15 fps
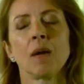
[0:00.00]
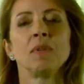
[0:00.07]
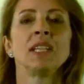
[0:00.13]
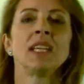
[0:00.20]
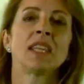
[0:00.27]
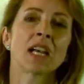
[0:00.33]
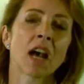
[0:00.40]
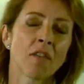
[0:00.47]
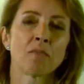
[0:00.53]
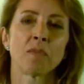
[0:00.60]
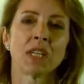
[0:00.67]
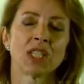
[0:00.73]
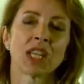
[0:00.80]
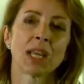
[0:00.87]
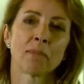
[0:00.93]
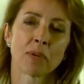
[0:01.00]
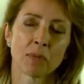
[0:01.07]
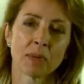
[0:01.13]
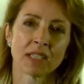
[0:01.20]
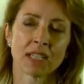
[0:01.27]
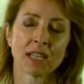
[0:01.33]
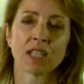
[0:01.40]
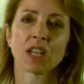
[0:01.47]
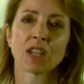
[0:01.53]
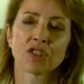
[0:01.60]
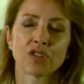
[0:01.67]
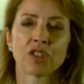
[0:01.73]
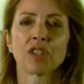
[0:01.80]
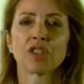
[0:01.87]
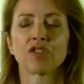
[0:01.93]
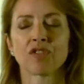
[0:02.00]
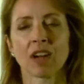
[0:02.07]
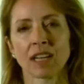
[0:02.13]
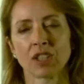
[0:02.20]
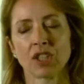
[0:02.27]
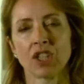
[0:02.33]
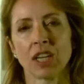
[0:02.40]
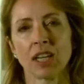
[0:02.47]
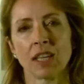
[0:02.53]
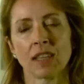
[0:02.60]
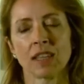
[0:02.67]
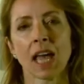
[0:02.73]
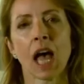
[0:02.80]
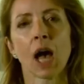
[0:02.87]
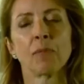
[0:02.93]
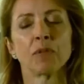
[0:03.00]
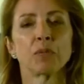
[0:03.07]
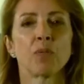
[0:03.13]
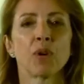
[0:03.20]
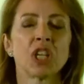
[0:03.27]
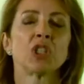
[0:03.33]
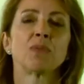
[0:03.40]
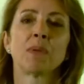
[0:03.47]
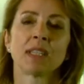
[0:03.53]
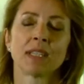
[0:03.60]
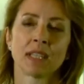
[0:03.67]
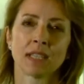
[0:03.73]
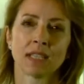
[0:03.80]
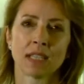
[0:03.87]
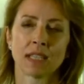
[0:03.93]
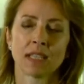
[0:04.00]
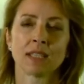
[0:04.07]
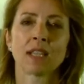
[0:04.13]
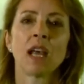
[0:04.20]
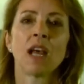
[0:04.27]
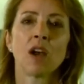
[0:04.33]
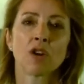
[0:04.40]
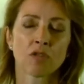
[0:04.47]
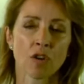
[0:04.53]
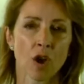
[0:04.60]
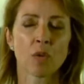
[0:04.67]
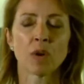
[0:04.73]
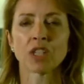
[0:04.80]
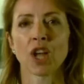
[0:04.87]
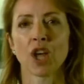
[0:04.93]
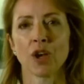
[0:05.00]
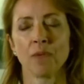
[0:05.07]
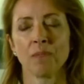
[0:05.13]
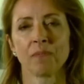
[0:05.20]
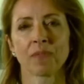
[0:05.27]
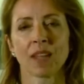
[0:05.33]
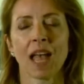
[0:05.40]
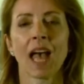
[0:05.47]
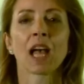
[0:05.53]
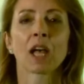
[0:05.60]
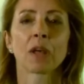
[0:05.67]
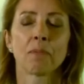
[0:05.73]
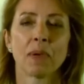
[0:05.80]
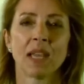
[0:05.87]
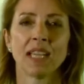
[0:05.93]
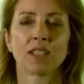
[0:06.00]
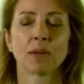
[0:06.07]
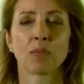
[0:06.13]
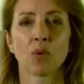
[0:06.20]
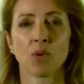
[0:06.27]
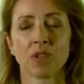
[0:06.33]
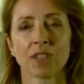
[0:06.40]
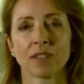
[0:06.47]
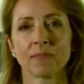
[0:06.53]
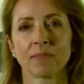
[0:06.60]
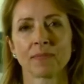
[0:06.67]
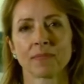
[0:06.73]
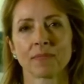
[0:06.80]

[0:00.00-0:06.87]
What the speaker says: And we need the government to implement an industrial strategy that helps British businesses grow at home and compete abroad.